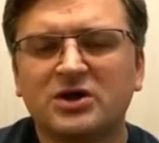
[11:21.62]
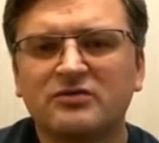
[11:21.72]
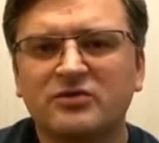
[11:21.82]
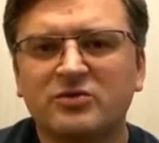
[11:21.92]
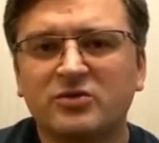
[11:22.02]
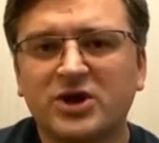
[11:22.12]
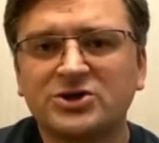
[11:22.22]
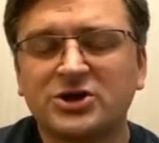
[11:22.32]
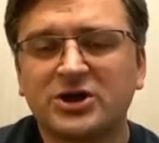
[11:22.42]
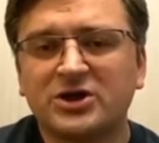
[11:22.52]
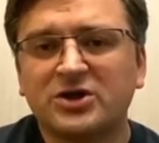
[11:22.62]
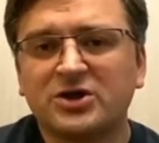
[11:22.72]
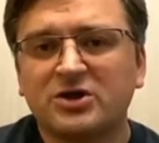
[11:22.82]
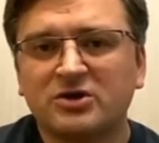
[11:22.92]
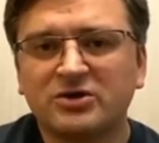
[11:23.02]
Russia.
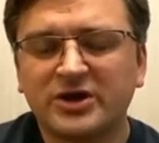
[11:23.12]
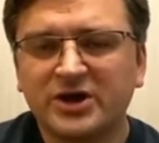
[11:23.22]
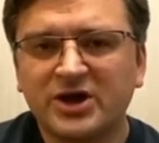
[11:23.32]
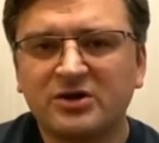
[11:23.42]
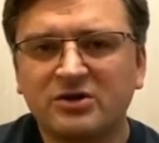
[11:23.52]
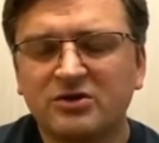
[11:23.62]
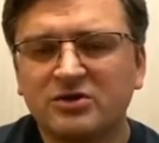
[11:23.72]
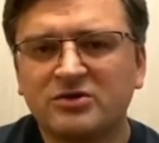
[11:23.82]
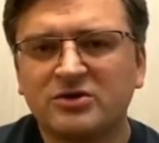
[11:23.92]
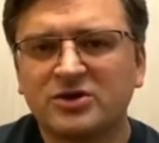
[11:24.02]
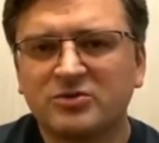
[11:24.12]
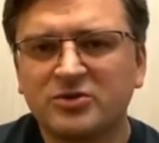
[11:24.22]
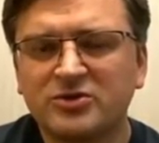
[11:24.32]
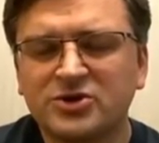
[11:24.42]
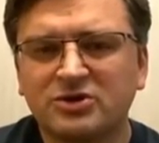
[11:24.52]
Again, not on
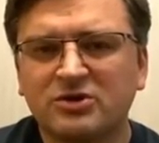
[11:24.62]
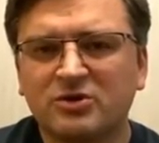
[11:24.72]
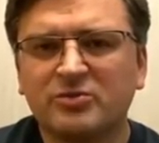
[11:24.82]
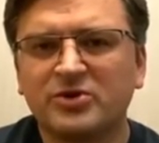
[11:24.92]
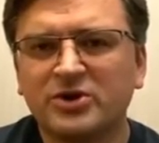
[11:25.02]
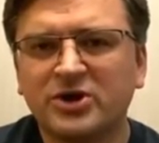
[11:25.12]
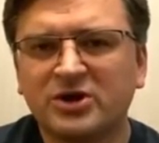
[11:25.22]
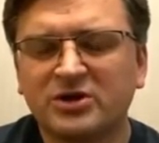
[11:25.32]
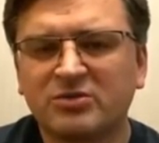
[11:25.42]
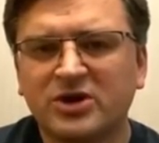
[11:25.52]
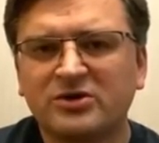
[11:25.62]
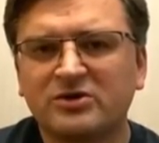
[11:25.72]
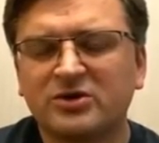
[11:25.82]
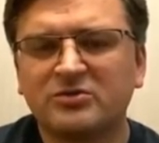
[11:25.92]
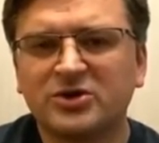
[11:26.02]
commercial or political, but on
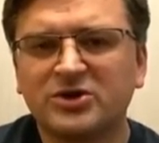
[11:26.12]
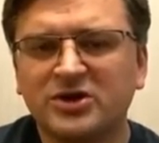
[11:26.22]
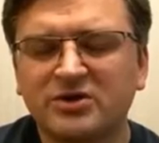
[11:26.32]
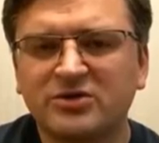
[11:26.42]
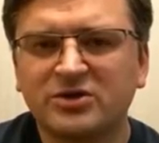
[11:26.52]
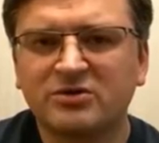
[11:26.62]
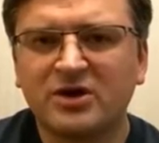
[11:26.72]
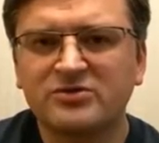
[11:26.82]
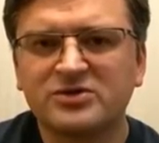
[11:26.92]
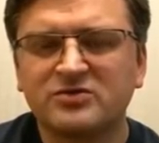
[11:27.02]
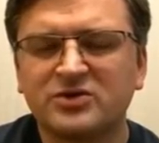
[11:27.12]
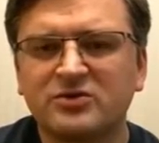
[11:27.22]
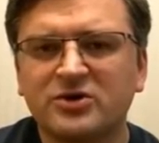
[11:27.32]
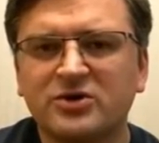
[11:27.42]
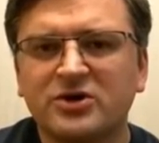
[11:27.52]
humanitarian grounds. We
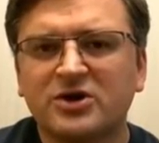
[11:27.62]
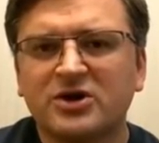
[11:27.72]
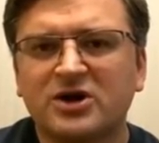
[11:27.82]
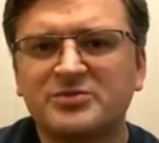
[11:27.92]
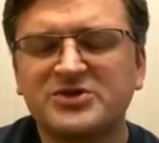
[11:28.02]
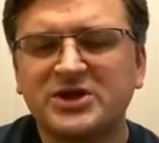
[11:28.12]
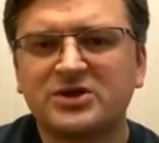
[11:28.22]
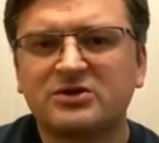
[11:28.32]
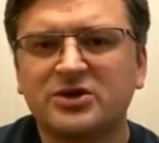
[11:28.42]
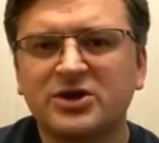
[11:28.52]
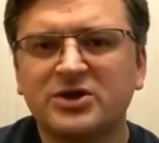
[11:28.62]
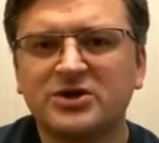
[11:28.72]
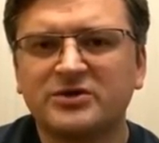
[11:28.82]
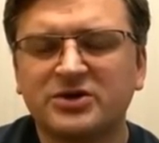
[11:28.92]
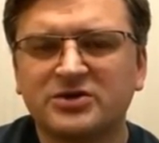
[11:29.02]
were upset to hear
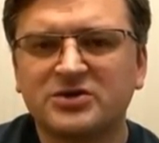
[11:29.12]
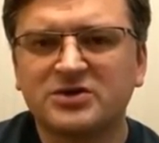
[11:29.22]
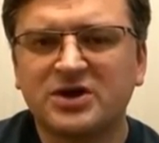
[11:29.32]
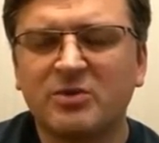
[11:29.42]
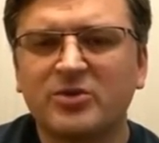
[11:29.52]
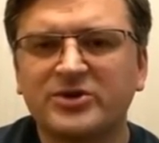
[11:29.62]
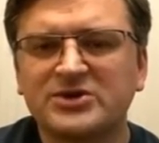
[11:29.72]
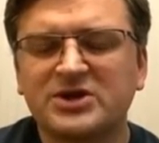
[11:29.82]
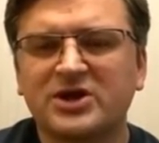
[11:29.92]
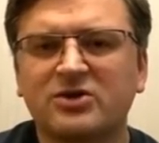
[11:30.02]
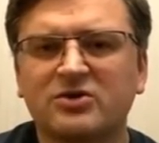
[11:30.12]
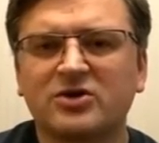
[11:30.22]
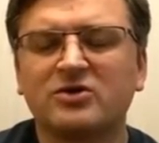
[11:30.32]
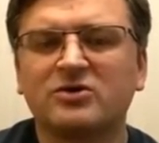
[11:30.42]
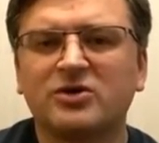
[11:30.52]
that companies like
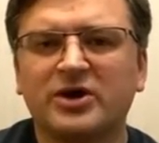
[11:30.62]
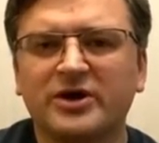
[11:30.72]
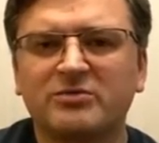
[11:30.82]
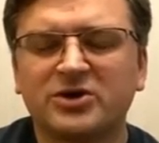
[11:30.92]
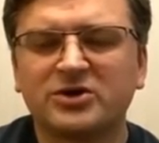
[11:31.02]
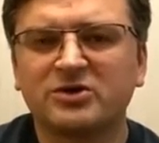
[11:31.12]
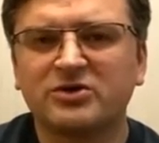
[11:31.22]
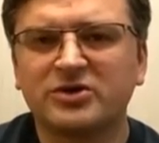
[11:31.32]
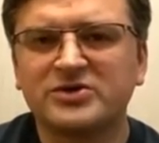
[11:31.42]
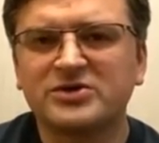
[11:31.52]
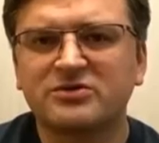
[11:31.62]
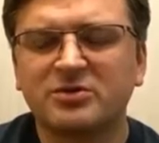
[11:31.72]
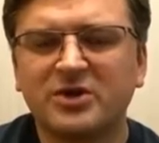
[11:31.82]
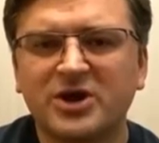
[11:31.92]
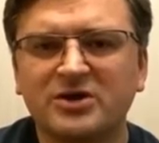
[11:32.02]
Coca-Cola and McDonald's
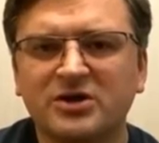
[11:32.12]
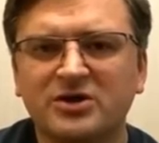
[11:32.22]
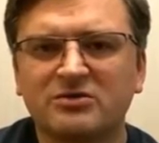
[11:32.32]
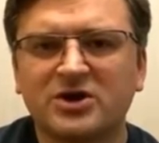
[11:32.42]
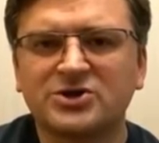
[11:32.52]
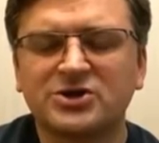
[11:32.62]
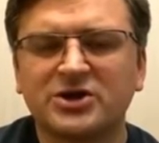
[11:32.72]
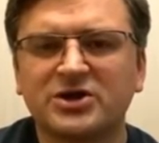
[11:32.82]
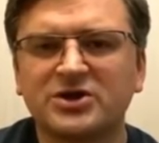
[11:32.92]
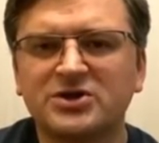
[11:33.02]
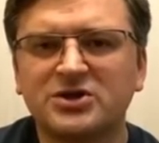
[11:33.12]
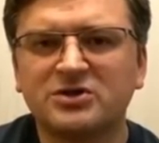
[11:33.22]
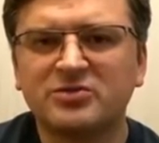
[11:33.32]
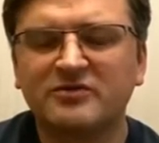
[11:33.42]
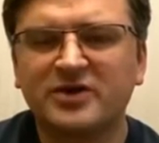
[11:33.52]
remain in Russia and continue
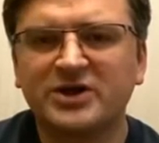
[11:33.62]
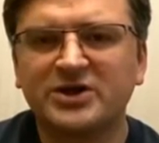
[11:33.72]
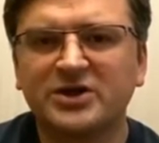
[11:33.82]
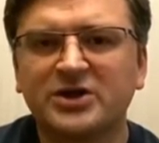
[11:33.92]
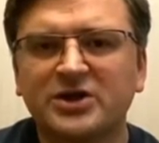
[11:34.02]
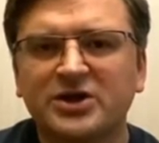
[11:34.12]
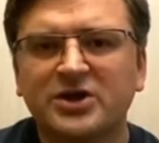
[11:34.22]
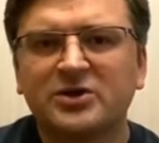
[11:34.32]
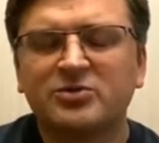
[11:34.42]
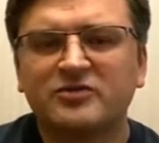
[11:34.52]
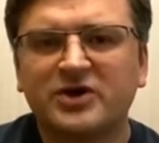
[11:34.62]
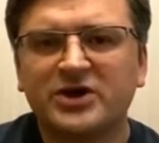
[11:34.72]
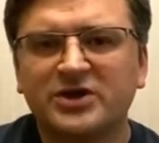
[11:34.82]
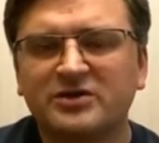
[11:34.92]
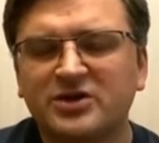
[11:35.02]

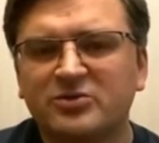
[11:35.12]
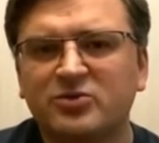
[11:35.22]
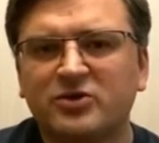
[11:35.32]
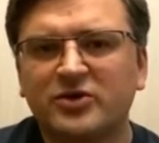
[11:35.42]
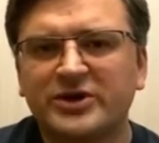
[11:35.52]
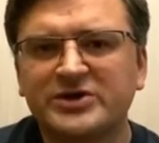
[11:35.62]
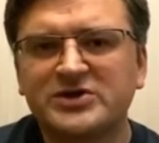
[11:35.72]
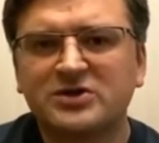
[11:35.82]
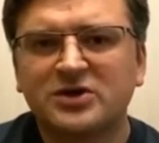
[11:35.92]
providing their products.